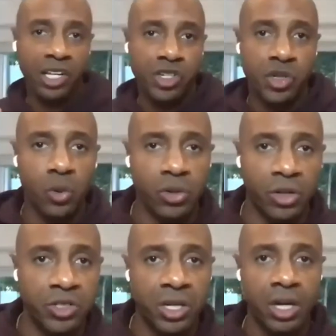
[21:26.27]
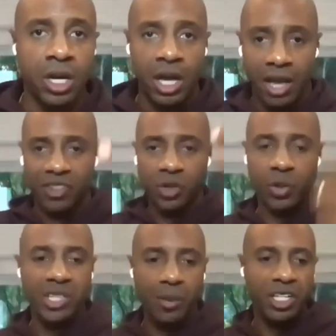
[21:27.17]
His shoulders if the
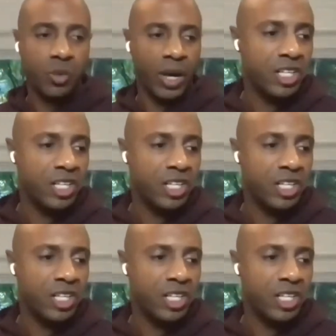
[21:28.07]
screen's coming this way,